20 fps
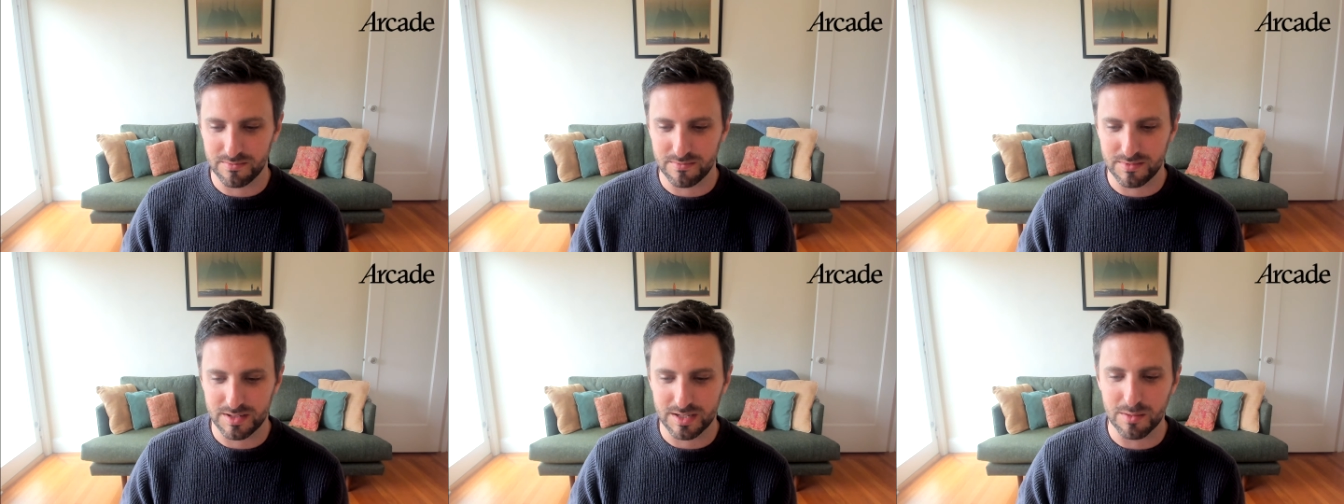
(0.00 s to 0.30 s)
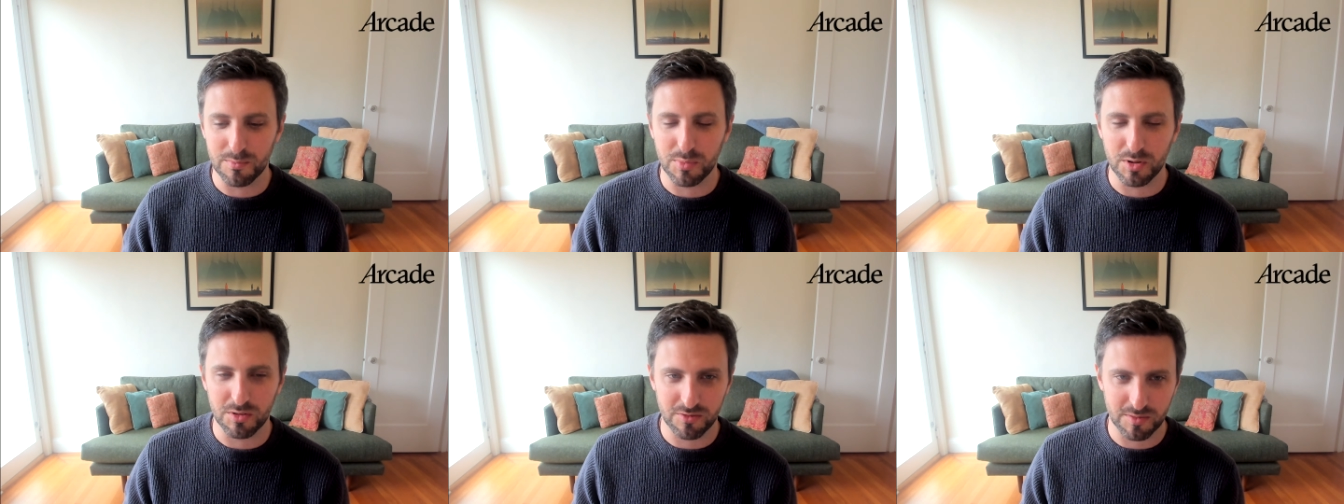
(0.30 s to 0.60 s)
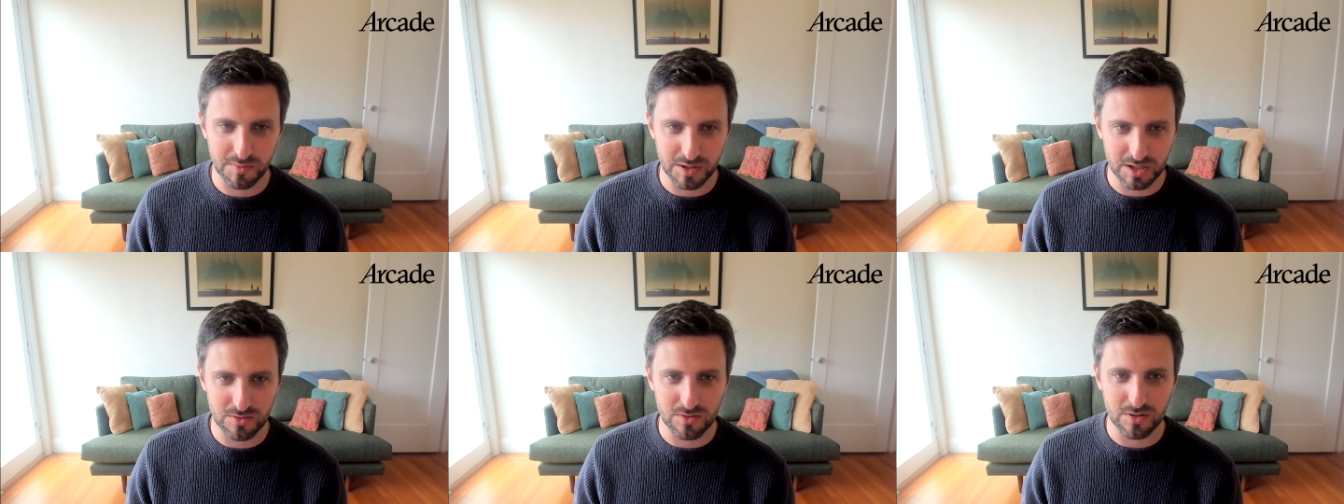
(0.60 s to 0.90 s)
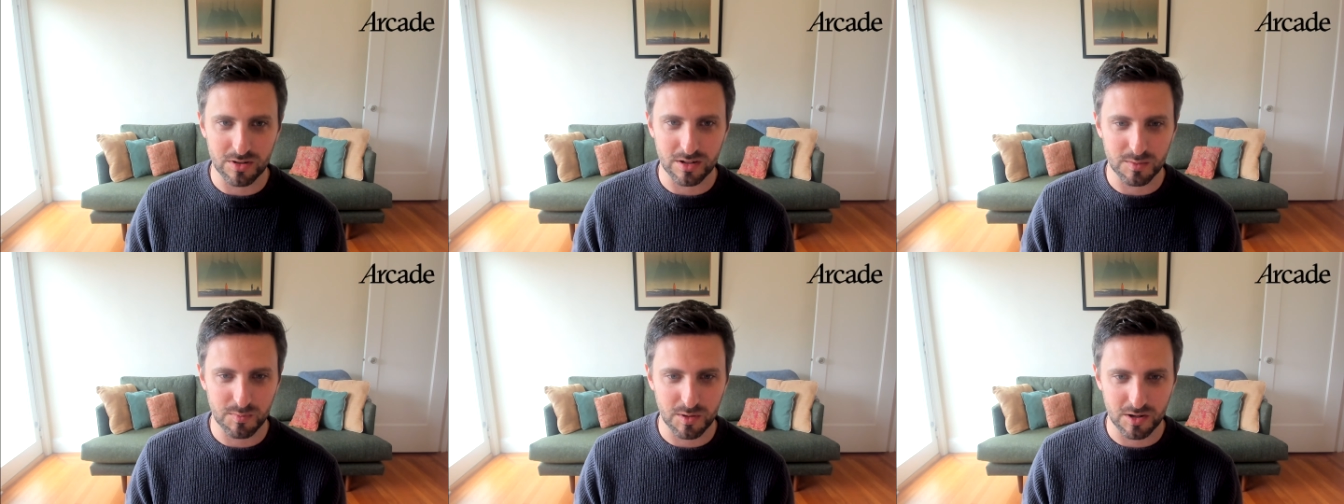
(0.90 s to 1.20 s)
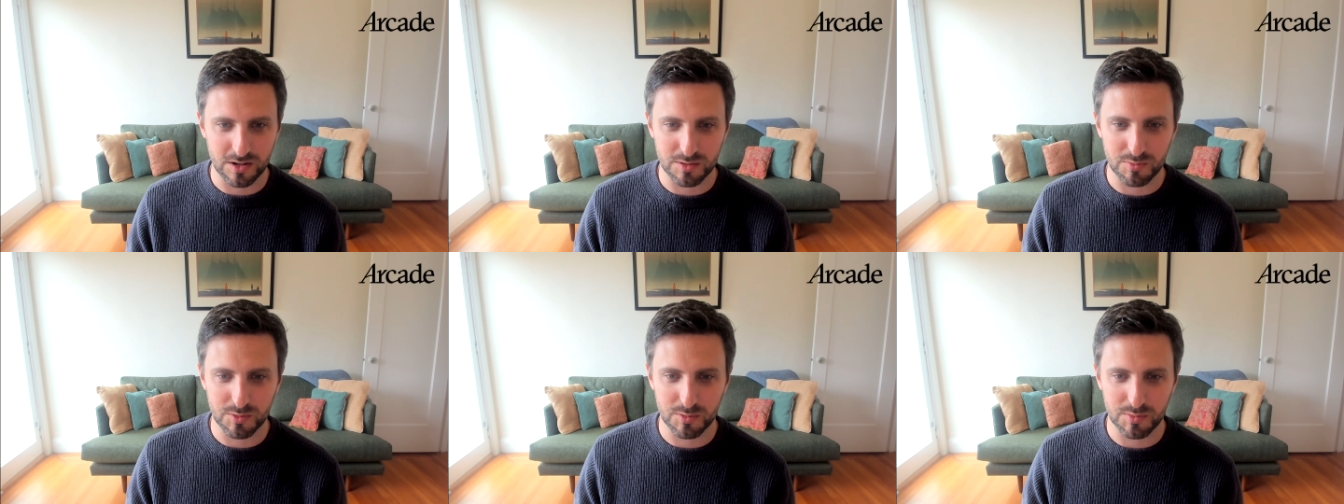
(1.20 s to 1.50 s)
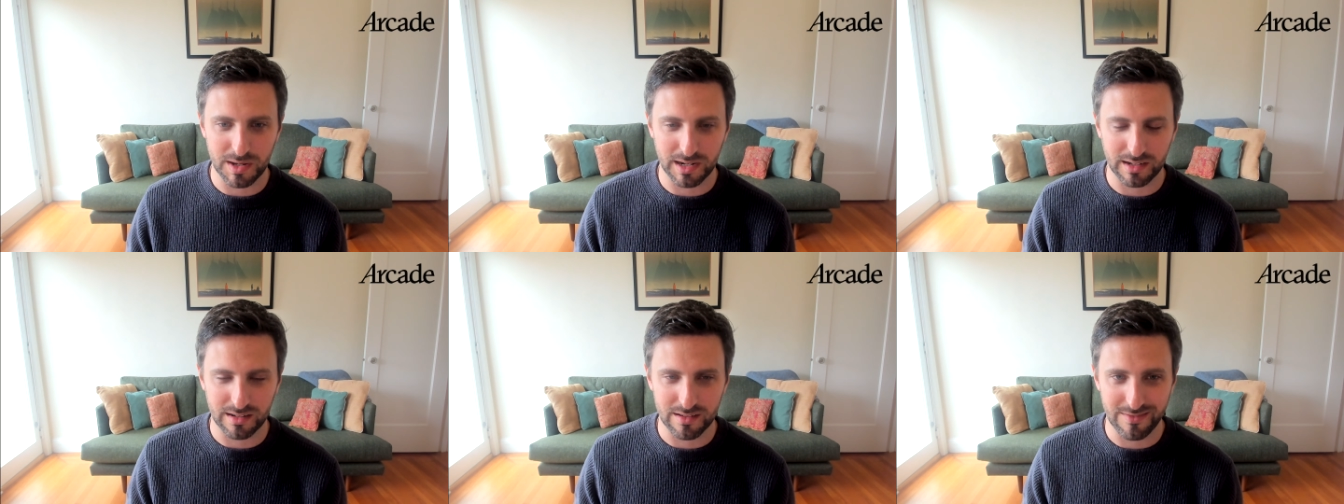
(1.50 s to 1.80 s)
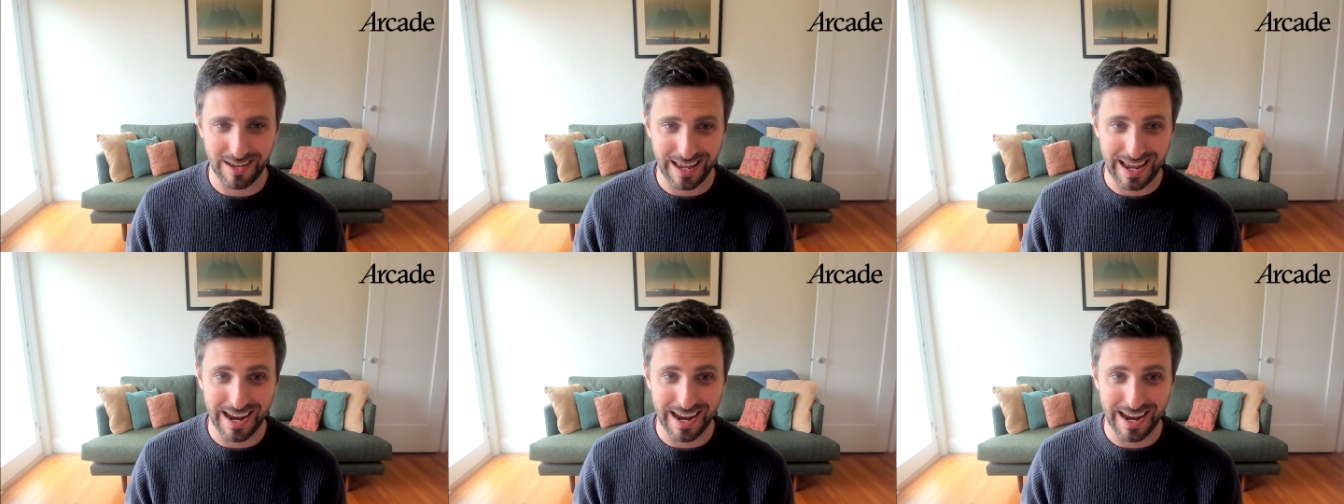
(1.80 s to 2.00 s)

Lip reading: simple from a user experience perspective,